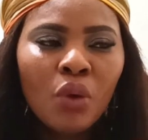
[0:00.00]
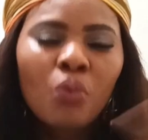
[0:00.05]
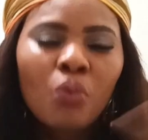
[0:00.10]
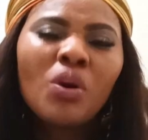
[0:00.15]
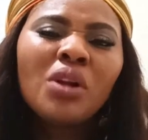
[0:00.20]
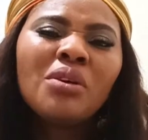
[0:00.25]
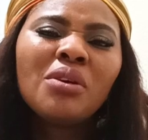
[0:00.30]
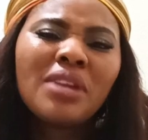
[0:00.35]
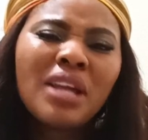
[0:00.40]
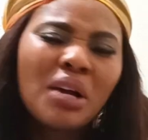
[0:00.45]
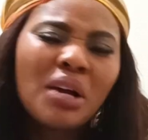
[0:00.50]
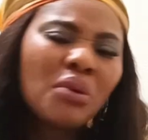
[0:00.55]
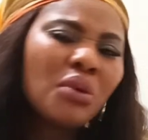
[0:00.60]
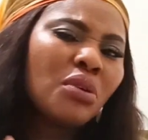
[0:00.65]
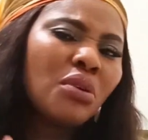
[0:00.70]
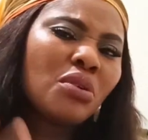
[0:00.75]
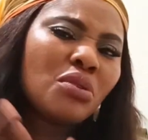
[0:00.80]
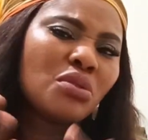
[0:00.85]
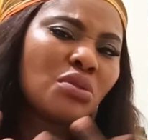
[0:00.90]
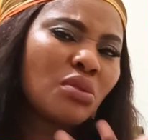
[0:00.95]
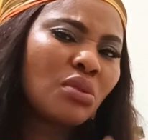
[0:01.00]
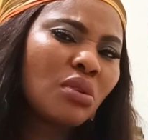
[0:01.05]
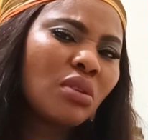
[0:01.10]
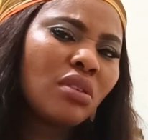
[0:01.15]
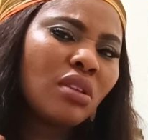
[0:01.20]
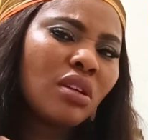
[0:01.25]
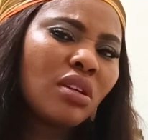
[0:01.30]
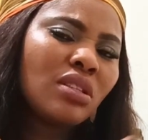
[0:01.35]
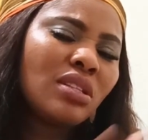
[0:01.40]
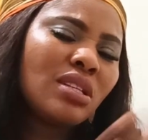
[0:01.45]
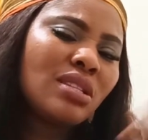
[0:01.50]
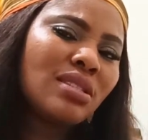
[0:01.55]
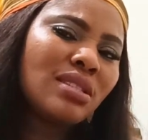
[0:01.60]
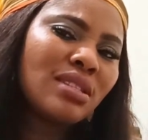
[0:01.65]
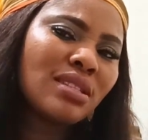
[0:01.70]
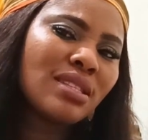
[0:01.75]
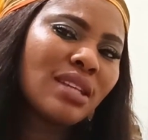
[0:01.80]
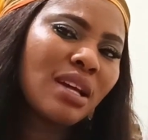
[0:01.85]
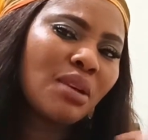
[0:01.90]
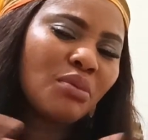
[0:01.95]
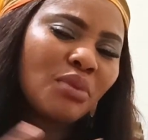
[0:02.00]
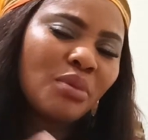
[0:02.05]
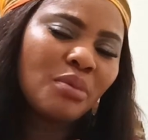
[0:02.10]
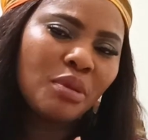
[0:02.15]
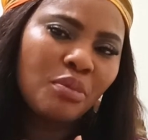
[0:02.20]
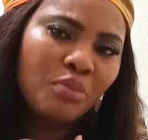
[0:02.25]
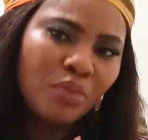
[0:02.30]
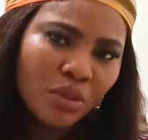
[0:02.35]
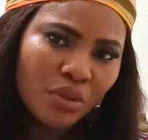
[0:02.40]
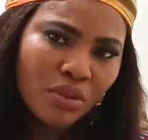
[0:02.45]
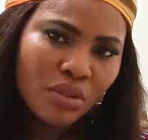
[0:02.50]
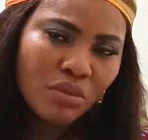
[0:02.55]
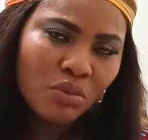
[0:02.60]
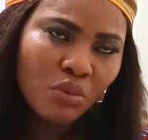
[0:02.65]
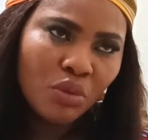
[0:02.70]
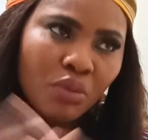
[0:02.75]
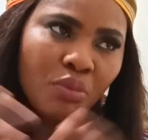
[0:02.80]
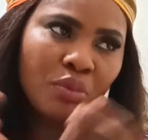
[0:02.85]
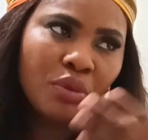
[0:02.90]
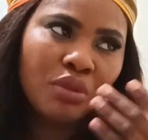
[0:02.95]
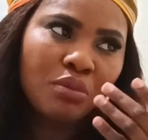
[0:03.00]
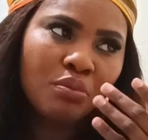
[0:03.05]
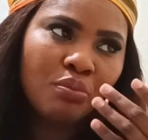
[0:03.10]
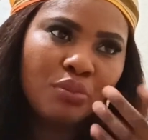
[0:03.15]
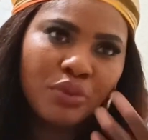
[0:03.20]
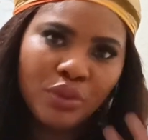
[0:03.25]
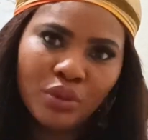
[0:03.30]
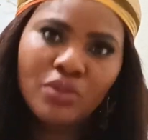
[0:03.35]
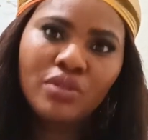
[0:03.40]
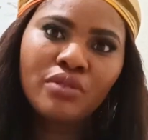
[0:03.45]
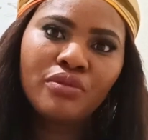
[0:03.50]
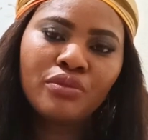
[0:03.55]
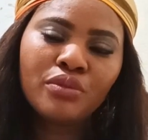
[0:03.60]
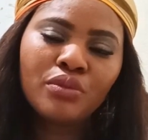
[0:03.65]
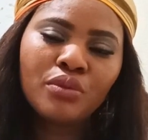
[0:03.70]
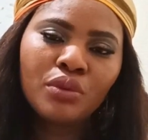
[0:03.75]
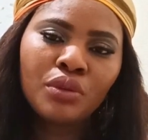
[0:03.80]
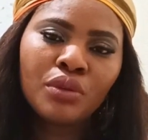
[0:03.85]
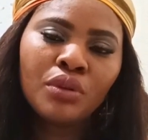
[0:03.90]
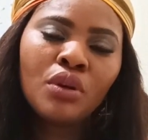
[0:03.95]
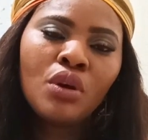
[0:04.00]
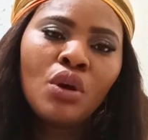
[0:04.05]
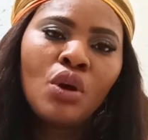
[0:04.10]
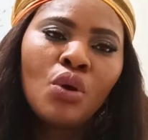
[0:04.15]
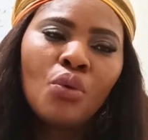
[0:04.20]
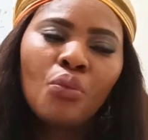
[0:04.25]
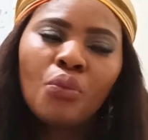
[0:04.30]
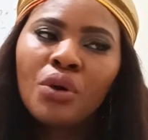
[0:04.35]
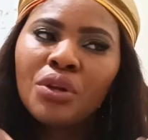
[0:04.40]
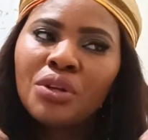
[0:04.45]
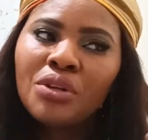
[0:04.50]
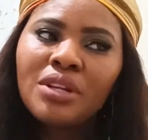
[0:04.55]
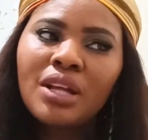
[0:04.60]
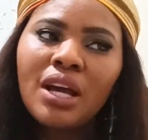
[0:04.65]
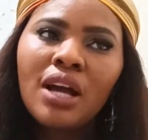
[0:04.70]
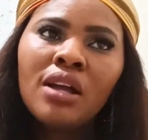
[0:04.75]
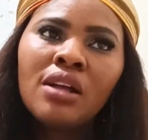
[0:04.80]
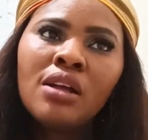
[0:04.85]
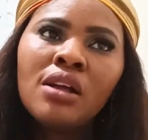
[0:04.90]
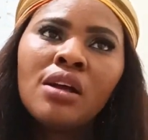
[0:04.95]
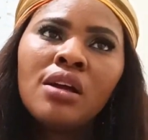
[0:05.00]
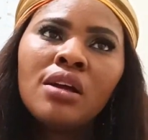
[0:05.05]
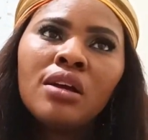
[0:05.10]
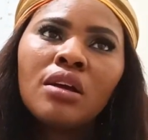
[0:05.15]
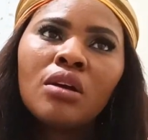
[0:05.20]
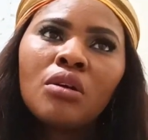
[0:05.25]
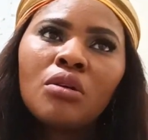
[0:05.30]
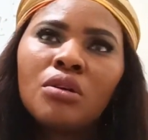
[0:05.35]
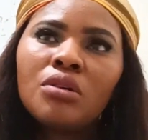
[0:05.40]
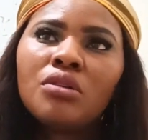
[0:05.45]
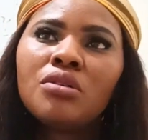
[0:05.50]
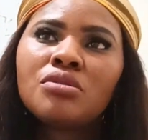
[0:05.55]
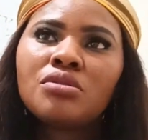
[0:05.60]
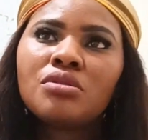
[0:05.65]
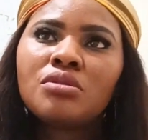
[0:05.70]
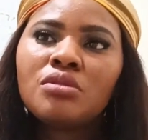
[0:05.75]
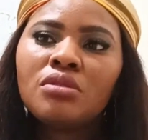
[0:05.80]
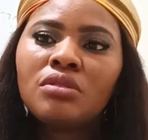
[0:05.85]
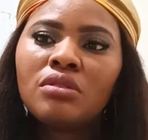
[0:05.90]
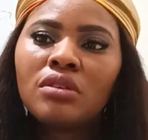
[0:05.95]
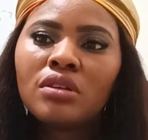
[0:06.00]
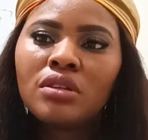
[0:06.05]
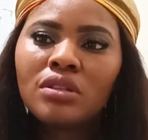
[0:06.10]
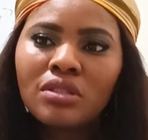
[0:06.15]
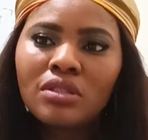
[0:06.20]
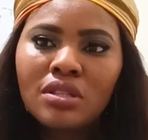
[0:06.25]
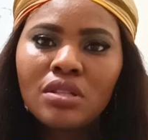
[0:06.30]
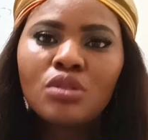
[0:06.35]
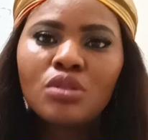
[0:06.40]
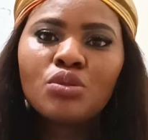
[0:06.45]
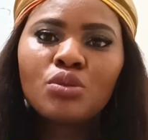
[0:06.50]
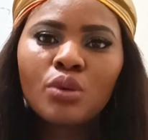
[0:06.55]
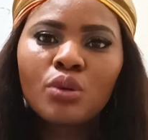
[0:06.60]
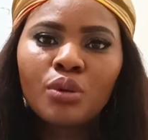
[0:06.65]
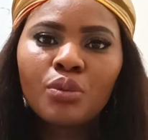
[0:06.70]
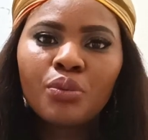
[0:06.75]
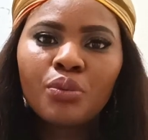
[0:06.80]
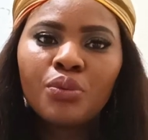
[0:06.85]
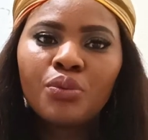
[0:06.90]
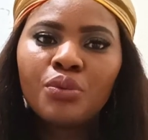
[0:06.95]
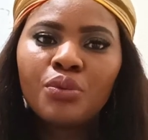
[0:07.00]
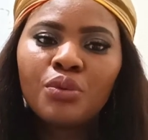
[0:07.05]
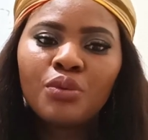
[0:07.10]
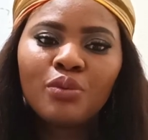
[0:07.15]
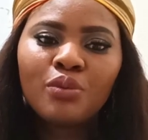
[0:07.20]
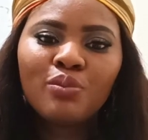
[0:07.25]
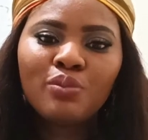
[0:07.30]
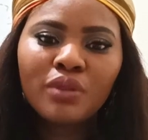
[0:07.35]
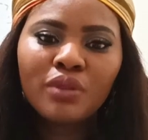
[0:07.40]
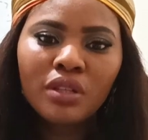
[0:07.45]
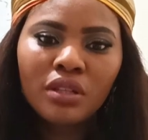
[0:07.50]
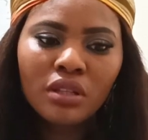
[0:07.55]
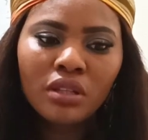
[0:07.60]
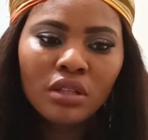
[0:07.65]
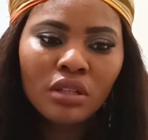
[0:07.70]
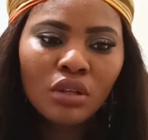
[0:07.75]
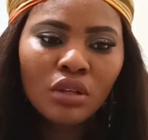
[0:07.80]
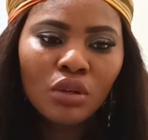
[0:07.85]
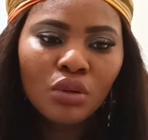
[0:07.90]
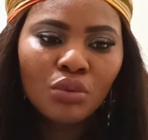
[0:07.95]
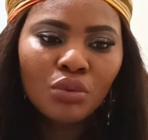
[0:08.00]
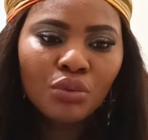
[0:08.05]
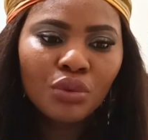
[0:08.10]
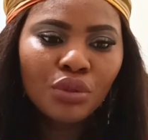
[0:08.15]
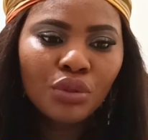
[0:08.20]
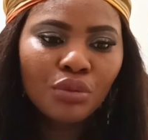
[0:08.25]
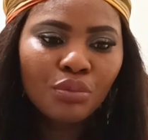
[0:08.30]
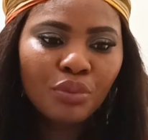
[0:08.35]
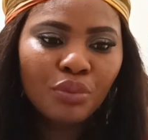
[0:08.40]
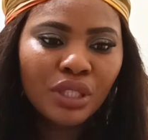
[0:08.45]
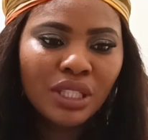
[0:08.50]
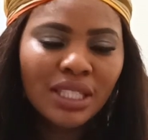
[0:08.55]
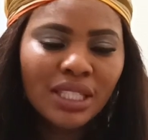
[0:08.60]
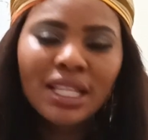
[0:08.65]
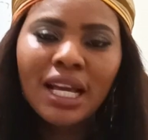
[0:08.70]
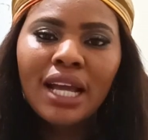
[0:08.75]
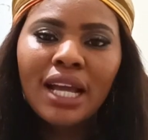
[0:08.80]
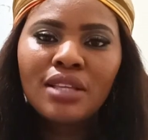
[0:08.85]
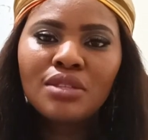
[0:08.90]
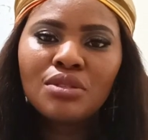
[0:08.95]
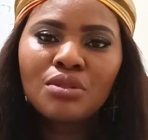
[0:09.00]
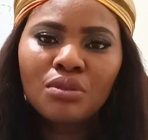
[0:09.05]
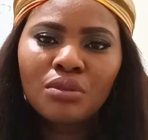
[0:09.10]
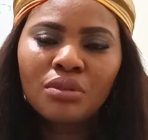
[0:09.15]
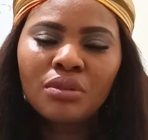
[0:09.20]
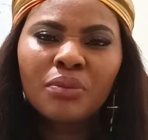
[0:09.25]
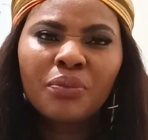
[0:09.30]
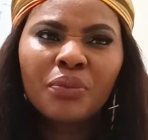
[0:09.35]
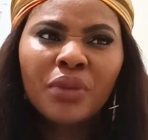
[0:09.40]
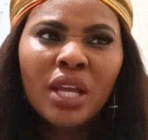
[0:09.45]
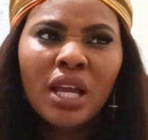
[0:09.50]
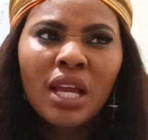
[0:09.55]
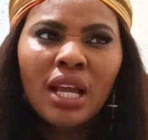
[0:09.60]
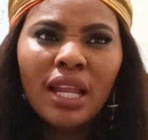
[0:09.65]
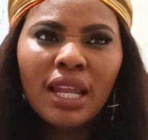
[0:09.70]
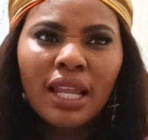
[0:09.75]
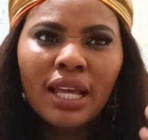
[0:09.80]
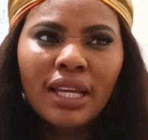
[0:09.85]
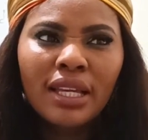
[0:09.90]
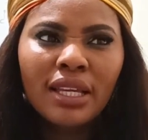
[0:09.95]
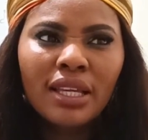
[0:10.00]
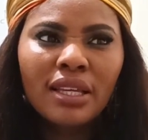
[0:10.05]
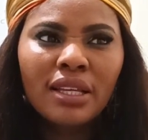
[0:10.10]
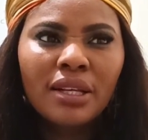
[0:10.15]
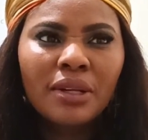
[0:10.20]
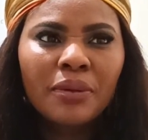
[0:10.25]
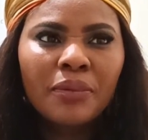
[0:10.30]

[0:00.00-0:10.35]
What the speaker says: What other colors do you think this design will be beautiful on? What other colors do you think this top will be nice on? Like,